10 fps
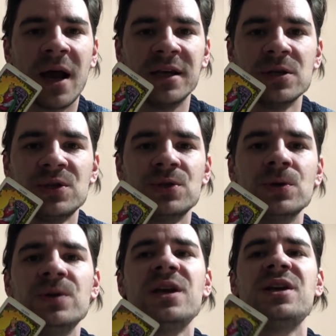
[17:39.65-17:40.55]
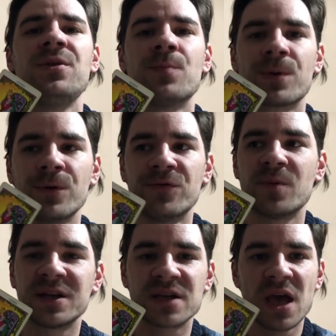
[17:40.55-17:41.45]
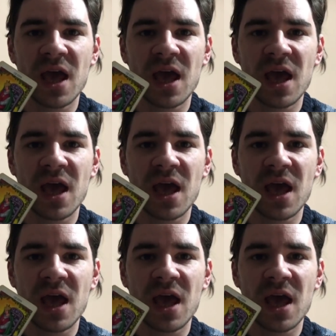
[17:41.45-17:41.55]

and you do need improvement.